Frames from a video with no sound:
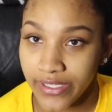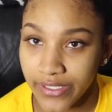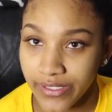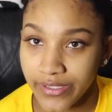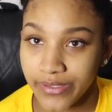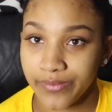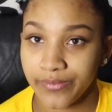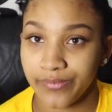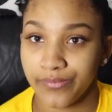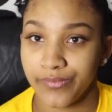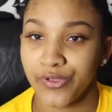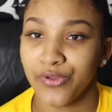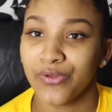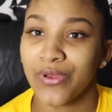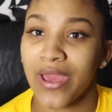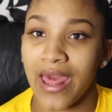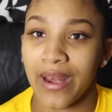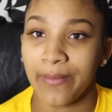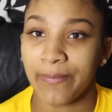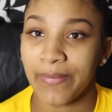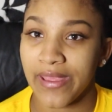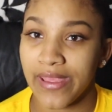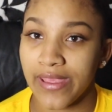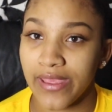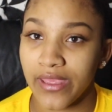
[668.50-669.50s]
up. You
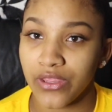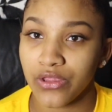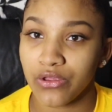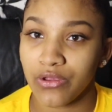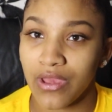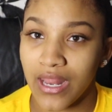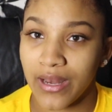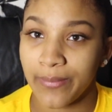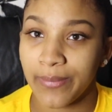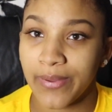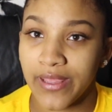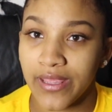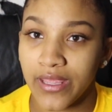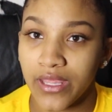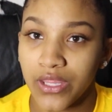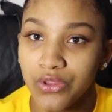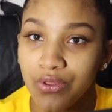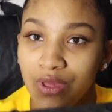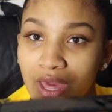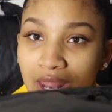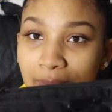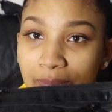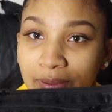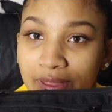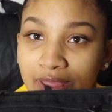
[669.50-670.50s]
got a pen, you got a pen,
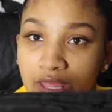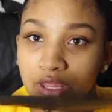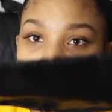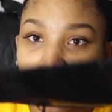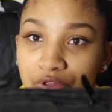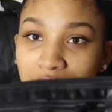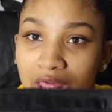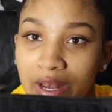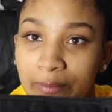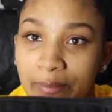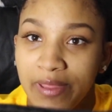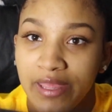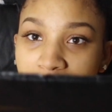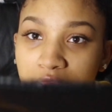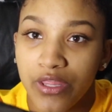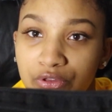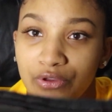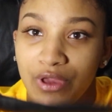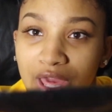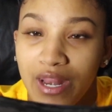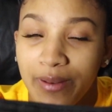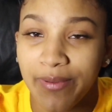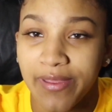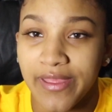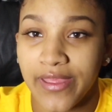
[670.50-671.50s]
you got a pen, you got a pen,
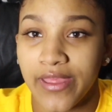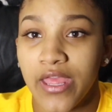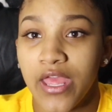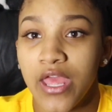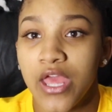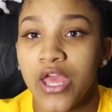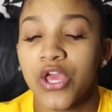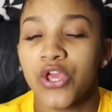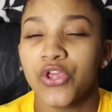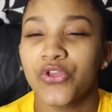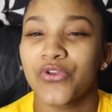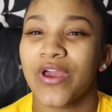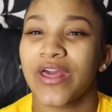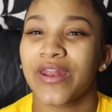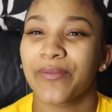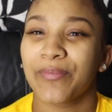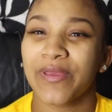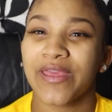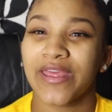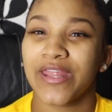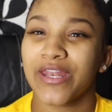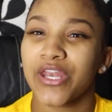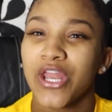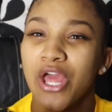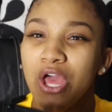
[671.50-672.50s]
you got a pen, you got a
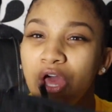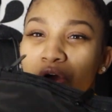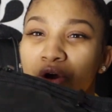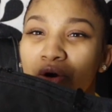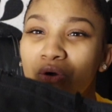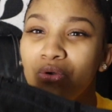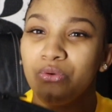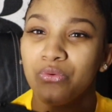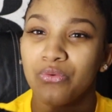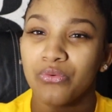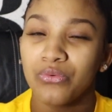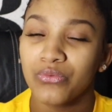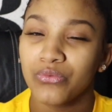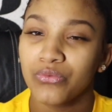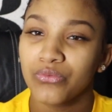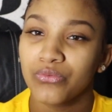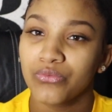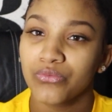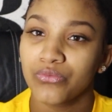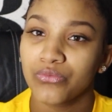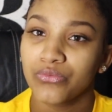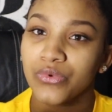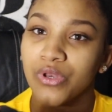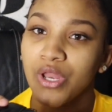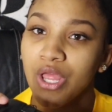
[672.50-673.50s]
pen. No,
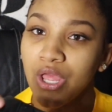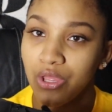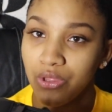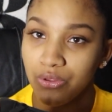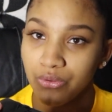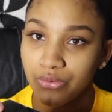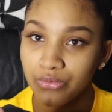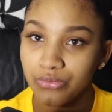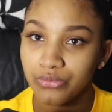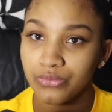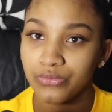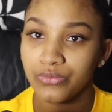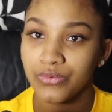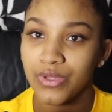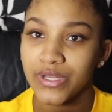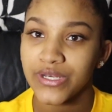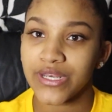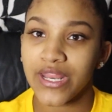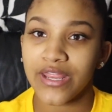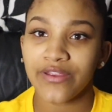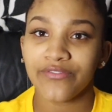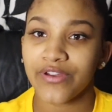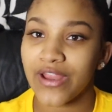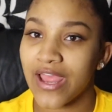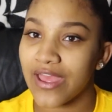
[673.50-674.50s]
no, I
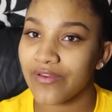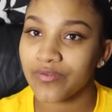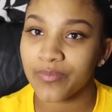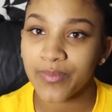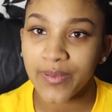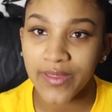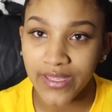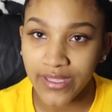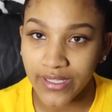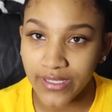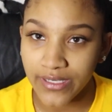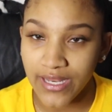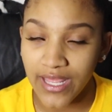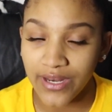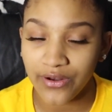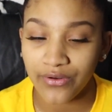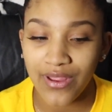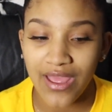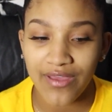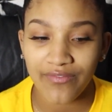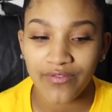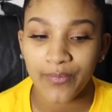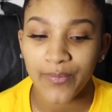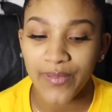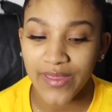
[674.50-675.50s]
never have a pen. I
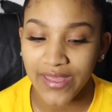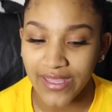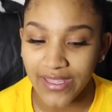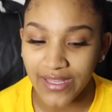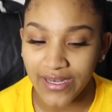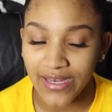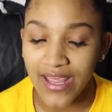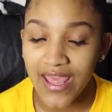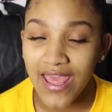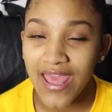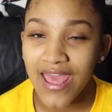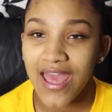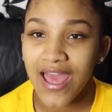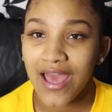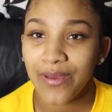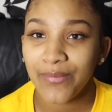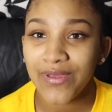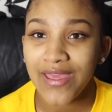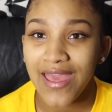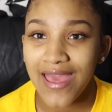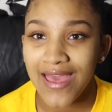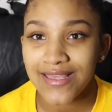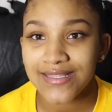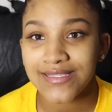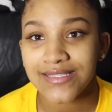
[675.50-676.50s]
don't have a pen. I
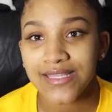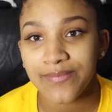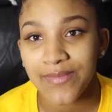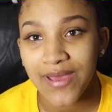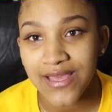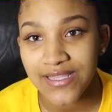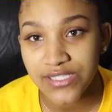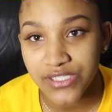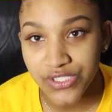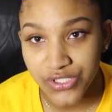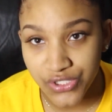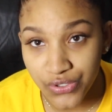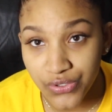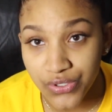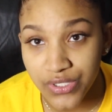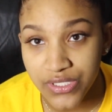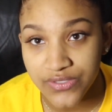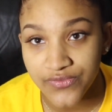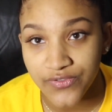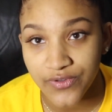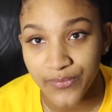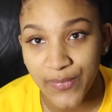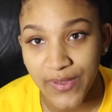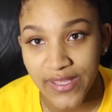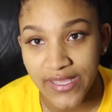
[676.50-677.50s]
be asking my
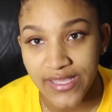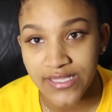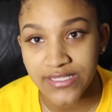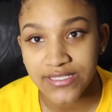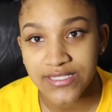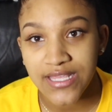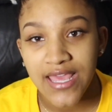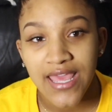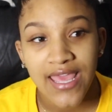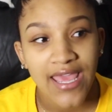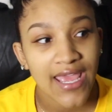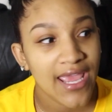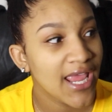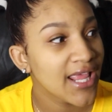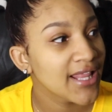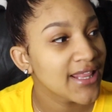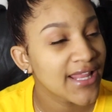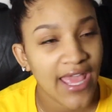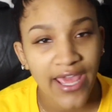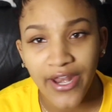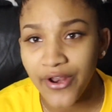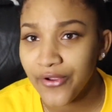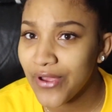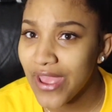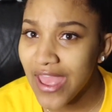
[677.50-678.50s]
students for pens and
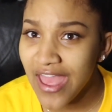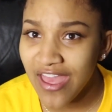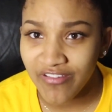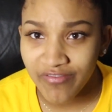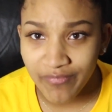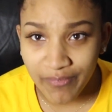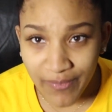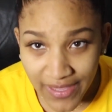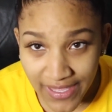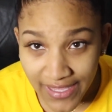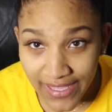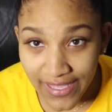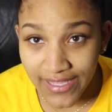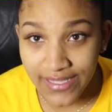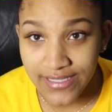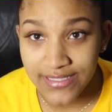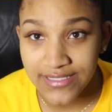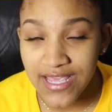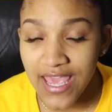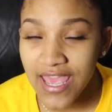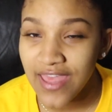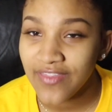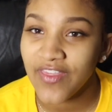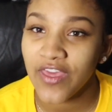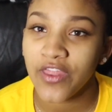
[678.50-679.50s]
they don't have
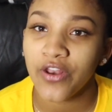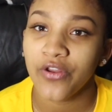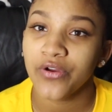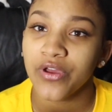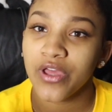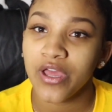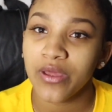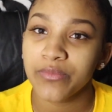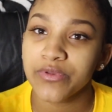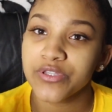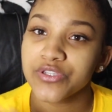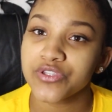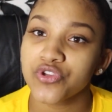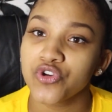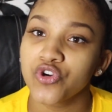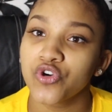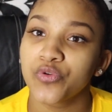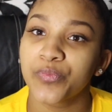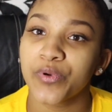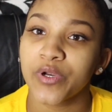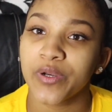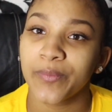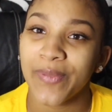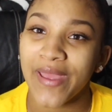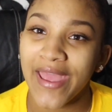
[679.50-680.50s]
pens. They don't come to
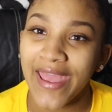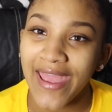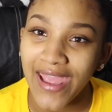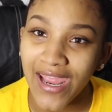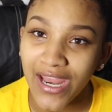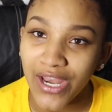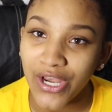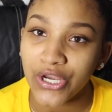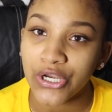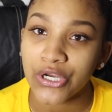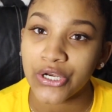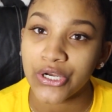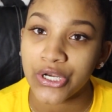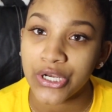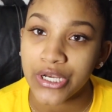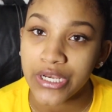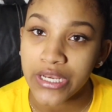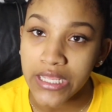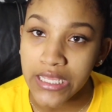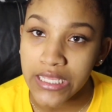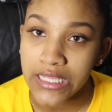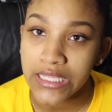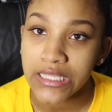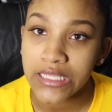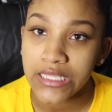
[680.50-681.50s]
school
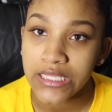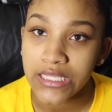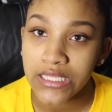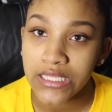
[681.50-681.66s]
prepared.